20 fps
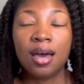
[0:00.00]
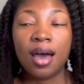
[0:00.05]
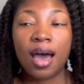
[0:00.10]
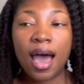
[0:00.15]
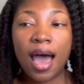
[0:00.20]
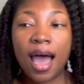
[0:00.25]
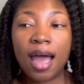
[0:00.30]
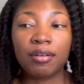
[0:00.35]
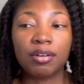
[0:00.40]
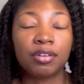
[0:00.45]

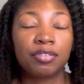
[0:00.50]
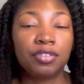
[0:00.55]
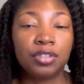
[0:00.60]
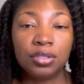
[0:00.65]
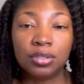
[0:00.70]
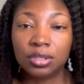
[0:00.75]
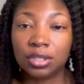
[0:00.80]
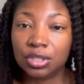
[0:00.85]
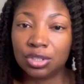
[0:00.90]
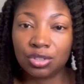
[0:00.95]
I
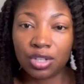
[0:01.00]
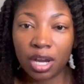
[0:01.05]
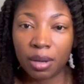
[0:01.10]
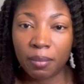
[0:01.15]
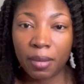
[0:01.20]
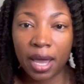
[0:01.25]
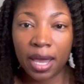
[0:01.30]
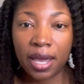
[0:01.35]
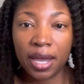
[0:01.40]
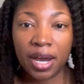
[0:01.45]
refused to straighten
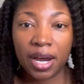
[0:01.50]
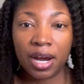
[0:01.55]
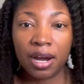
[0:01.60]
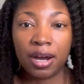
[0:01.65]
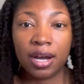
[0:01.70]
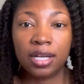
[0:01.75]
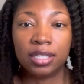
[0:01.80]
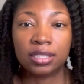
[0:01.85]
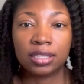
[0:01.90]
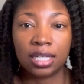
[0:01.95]
my hair
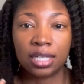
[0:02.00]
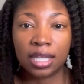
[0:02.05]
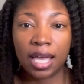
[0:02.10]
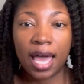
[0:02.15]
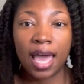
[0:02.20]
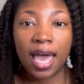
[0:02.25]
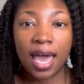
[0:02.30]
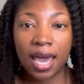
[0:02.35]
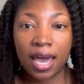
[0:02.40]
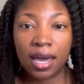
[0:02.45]
until I
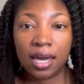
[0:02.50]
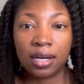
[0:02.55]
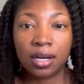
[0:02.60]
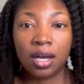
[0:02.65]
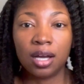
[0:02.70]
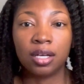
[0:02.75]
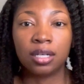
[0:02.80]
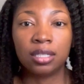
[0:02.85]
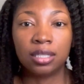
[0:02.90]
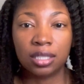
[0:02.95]
had
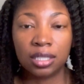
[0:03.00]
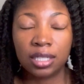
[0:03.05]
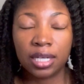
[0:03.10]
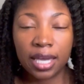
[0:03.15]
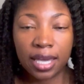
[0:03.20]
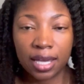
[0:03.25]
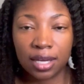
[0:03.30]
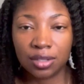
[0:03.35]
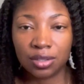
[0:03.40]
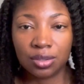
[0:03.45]
a good
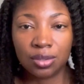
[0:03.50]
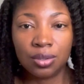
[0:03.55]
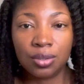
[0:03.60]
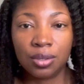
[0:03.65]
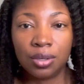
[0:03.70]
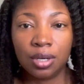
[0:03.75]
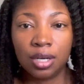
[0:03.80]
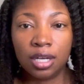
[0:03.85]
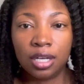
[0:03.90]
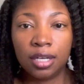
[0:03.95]
handle
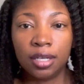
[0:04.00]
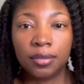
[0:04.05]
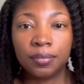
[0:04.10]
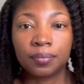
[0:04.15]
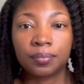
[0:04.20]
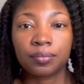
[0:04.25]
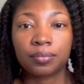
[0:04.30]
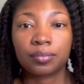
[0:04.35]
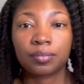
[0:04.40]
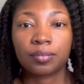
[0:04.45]
on
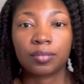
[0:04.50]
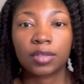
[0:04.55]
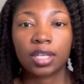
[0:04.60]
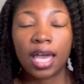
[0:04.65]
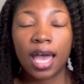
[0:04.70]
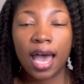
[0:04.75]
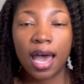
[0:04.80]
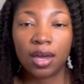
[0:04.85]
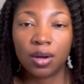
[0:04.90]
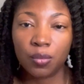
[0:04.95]

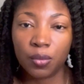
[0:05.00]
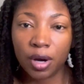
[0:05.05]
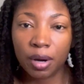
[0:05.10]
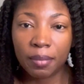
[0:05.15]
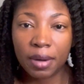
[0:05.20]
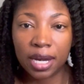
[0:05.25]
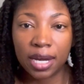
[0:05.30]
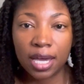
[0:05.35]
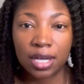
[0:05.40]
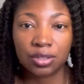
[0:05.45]
how to wear
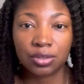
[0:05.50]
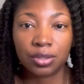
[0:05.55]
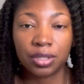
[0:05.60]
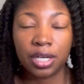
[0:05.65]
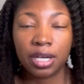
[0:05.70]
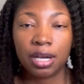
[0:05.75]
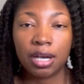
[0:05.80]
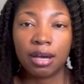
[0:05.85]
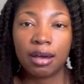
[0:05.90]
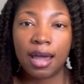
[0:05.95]
my natural
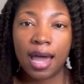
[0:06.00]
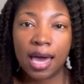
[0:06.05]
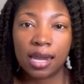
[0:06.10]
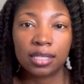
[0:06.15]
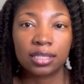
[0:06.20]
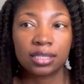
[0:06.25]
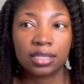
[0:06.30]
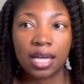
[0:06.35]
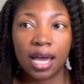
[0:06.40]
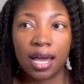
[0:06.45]
hair, how to
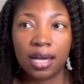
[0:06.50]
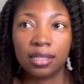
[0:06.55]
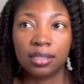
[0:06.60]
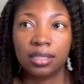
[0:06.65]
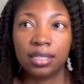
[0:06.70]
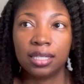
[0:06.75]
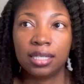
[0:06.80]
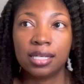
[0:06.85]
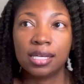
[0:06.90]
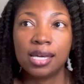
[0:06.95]
style
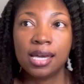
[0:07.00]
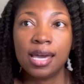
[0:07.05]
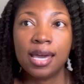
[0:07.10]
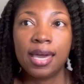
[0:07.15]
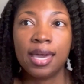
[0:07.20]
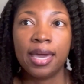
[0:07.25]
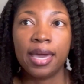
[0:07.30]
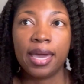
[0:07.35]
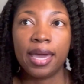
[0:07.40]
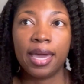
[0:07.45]
it,
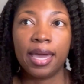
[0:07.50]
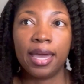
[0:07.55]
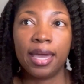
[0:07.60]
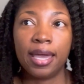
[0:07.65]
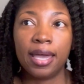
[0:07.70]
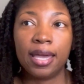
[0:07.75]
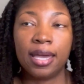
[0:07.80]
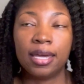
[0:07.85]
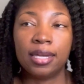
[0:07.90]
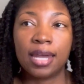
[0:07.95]

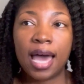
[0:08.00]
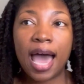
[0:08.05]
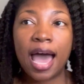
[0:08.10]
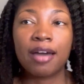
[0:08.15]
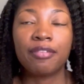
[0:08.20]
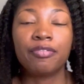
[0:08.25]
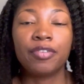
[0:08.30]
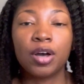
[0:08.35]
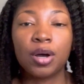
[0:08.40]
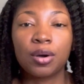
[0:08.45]
and I
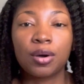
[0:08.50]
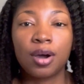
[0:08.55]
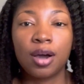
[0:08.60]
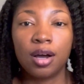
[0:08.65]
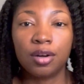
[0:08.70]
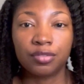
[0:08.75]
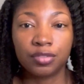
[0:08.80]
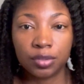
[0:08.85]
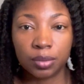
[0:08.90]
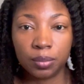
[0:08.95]
felt
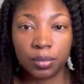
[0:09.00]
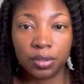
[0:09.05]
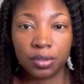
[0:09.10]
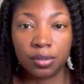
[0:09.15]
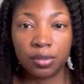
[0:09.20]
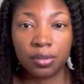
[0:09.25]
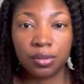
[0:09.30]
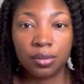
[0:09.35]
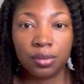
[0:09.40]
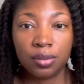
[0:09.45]

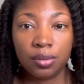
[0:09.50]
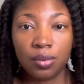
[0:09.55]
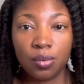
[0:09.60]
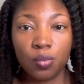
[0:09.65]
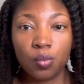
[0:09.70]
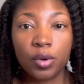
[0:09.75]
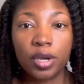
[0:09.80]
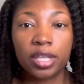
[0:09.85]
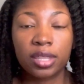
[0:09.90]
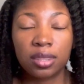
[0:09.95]
comfortable
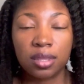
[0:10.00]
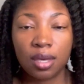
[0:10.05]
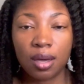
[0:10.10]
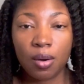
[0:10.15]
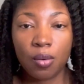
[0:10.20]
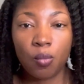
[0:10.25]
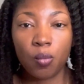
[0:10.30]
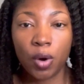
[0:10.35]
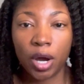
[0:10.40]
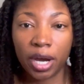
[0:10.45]
with
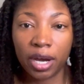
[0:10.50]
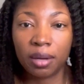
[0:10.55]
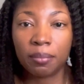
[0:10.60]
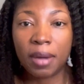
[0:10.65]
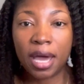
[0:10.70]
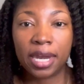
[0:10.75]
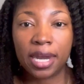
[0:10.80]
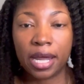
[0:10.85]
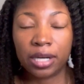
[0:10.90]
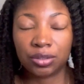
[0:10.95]
wearing
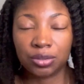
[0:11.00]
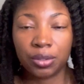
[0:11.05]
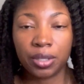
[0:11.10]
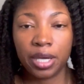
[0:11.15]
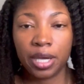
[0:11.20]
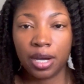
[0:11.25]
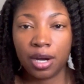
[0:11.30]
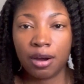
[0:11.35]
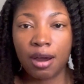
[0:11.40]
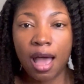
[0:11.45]
my natural
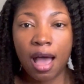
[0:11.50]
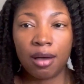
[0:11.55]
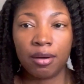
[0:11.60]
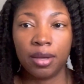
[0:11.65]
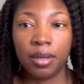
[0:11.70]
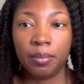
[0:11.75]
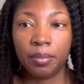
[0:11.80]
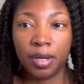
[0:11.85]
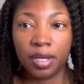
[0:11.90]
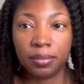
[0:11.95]
hair out
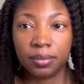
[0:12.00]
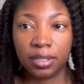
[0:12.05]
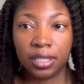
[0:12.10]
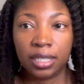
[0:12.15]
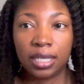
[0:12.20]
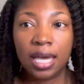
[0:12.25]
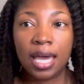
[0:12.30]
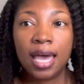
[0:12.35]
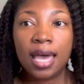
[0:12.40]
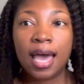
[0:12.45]
in public.
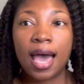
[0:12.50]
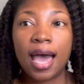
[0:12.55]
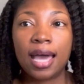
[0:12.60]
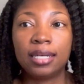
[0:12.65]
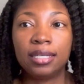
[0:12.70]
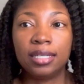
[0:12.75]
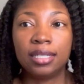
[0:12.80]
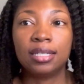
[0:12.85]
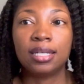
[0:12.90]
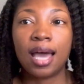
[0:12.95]
I
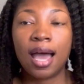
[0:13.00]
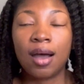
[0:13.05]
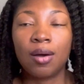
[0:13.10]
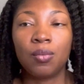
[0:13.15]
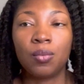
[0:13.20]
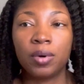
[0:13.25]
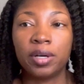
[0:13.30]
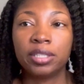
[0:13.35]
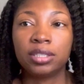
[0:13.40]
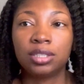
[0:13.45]
did not
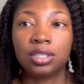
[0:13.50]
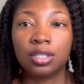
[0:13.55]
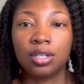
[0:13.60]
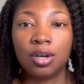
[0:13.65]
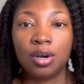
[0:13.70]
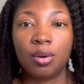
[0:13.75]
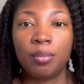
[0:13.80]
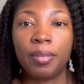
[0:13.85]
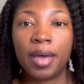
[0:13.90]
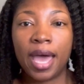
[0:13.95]
want to
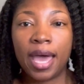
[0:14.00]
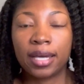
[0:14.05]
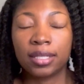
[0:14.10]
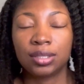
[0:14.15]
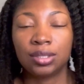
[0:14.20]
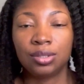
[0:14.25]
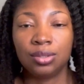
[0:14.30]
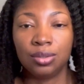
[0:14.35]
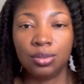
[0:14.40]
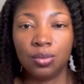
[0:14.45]
go back
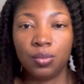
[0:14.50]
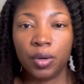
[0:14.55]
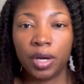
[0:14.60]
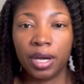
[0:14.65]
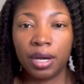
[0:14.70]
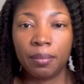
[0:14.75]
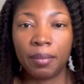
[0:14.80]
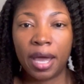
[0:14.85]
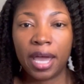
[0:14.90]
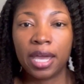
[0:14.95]
to
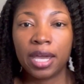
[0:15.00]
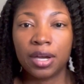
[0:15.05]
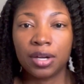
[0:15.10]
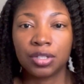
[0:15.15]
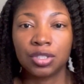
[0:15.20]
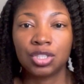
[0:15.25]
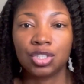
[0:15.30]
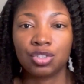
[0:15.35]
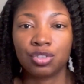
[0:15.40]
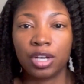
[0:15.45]
wearing my hair
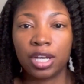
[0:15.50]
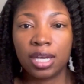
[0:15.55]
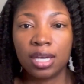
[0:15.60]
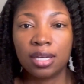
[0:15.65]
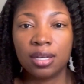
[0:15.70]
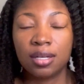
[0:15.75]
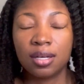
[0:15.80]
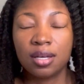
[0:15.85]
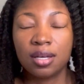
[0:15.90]
straight,